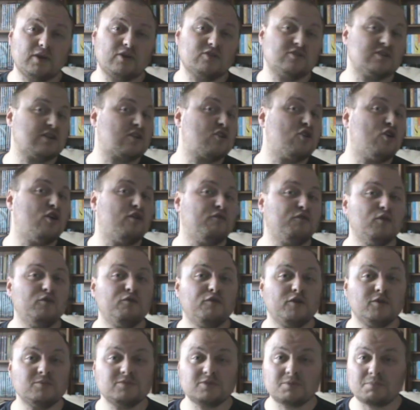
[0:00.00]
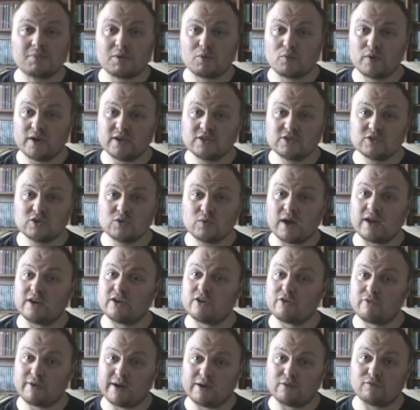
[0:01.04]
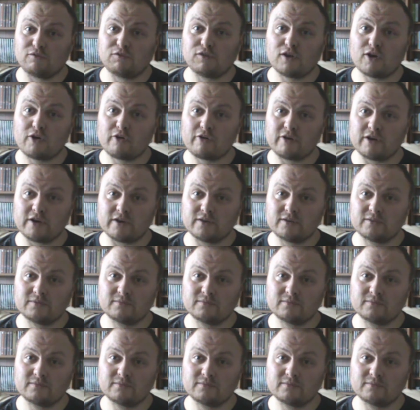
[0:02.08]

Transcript: because I caught a few films on my way to and around Florida.